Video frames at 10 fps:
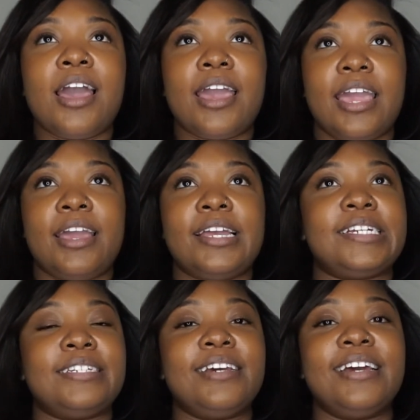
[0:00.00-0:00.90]

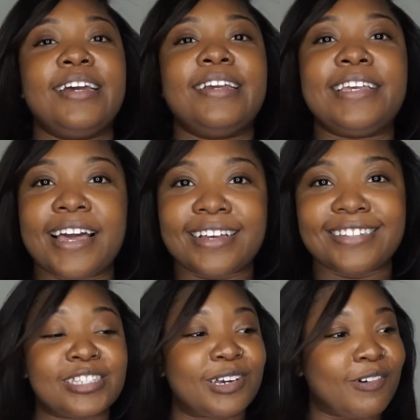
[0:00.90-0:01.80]
And
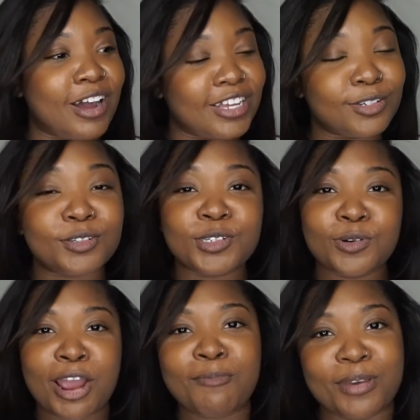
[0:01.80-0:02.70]
yeah, so I told you
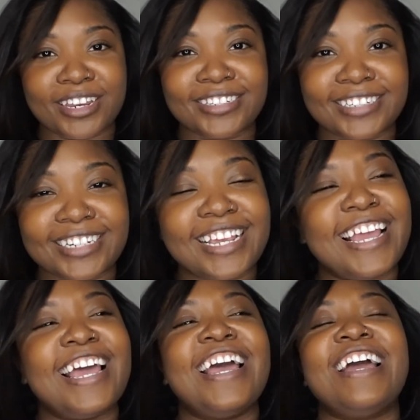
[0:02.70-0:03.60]
where I've been.
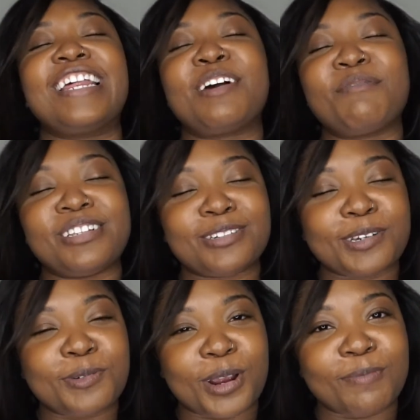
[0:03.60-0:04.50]
Now I'm gonna tell
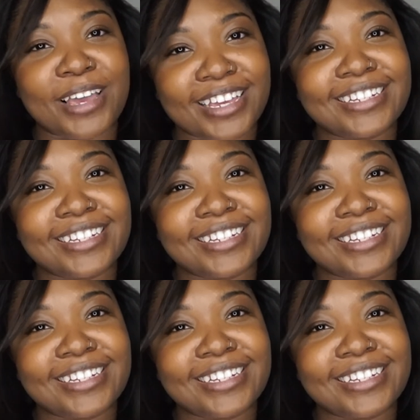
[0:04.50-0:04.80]
you where I'm at.